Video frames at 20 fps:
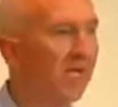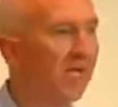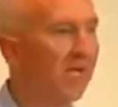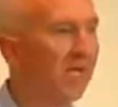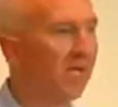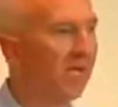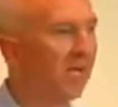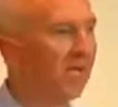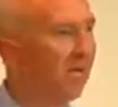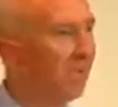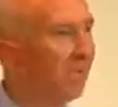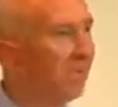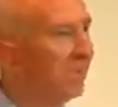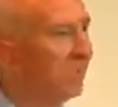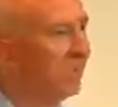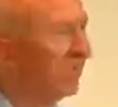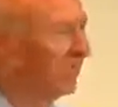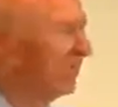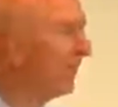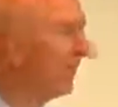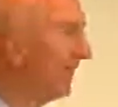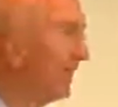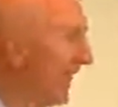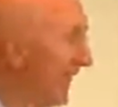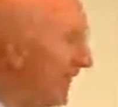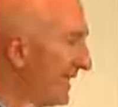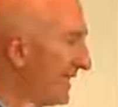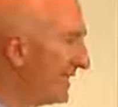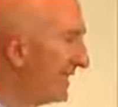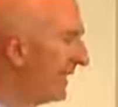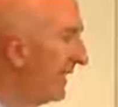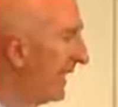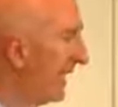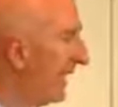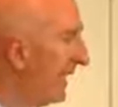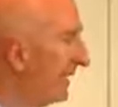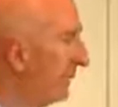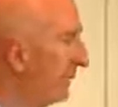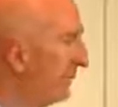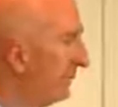Now, last
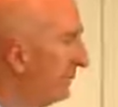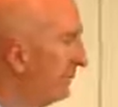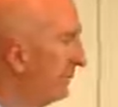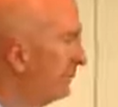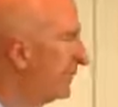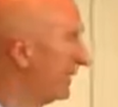name,